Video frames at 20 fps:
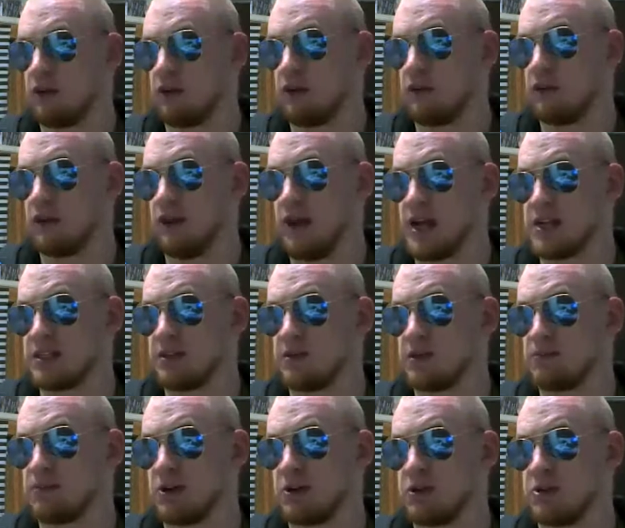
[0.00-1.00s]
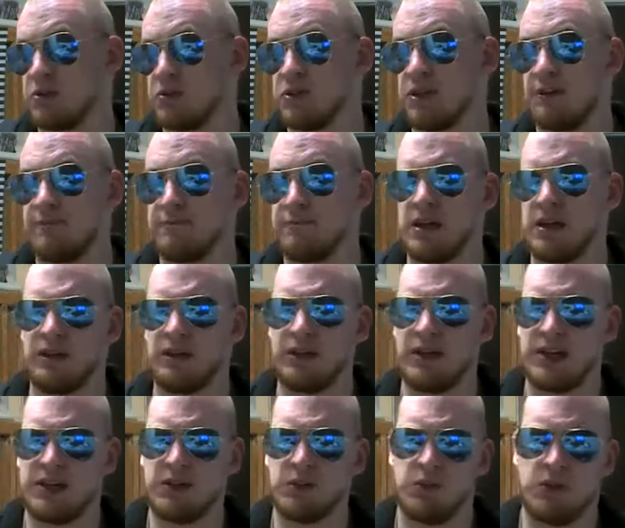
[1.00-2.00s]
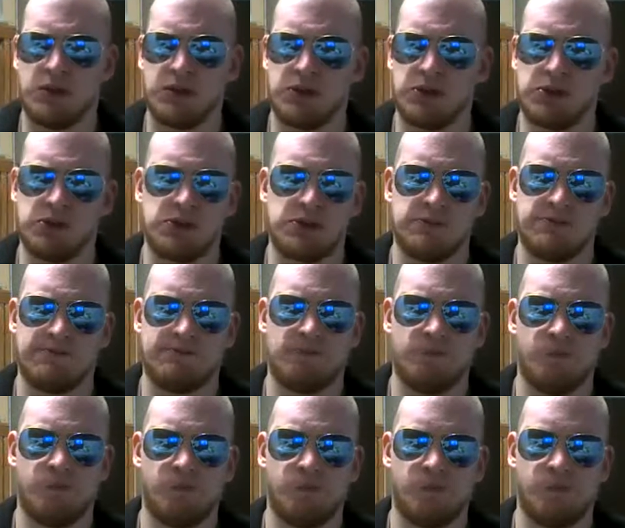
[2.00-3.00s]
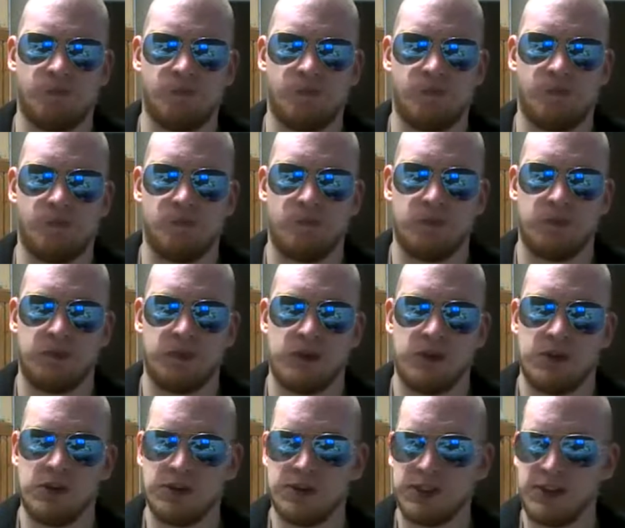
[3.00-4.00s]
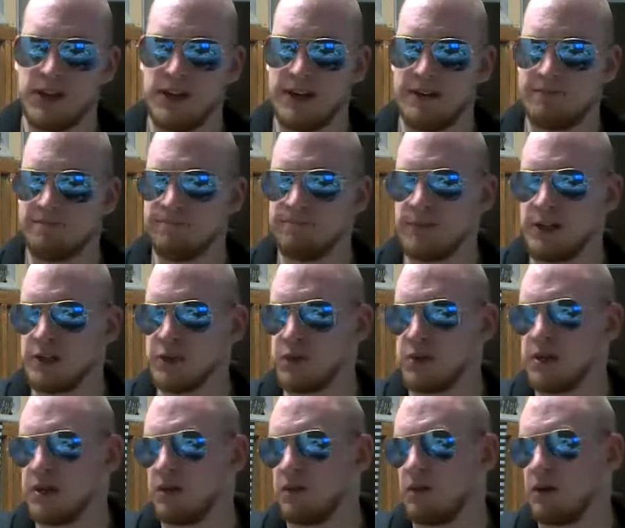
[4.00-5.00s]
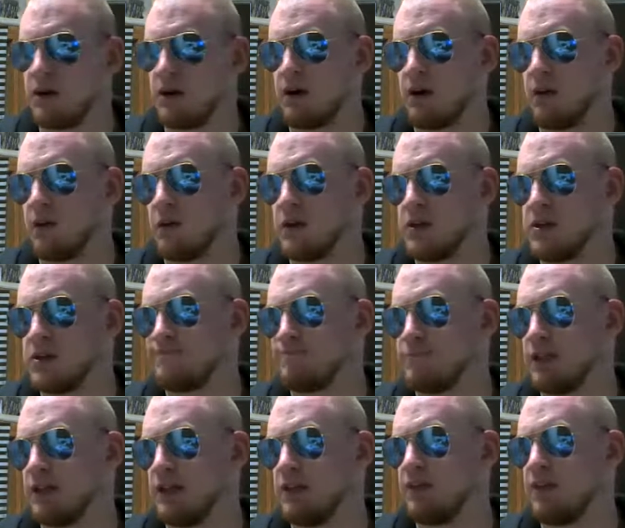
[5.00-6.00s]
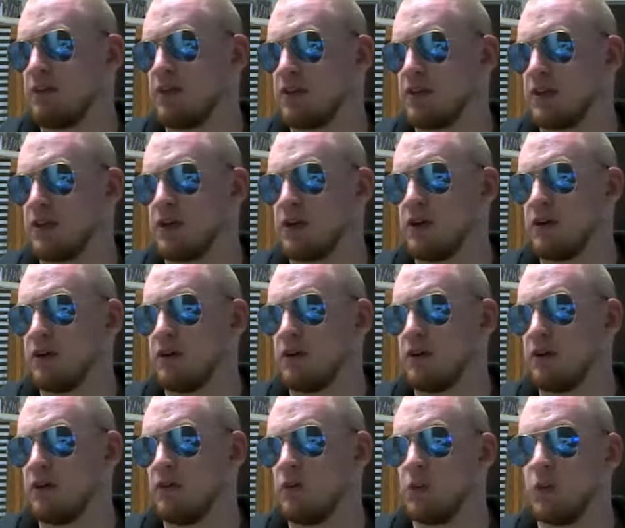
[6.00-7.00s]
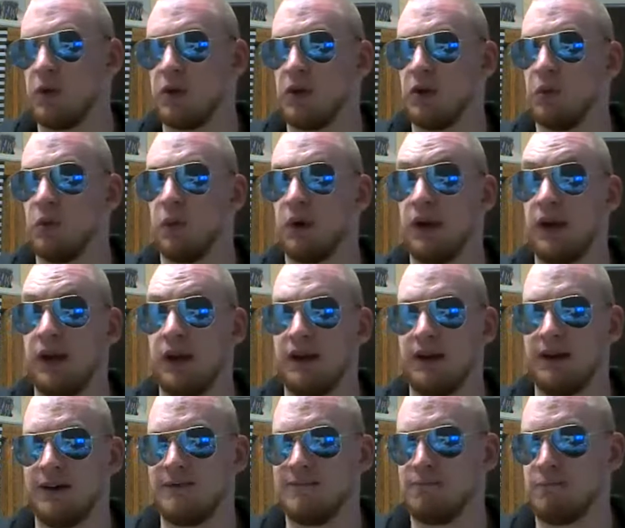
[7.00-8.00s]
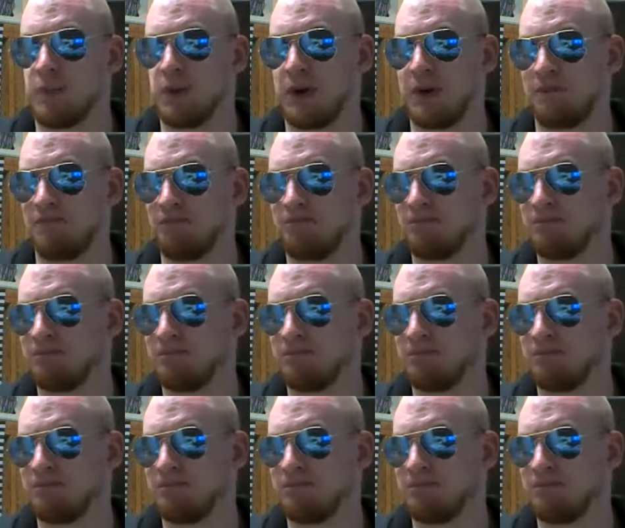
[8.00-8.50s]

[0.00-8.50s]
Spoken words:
Last of Us Part Two stuff being leaked, which it's like that's why you don't want to always believe everything you read. But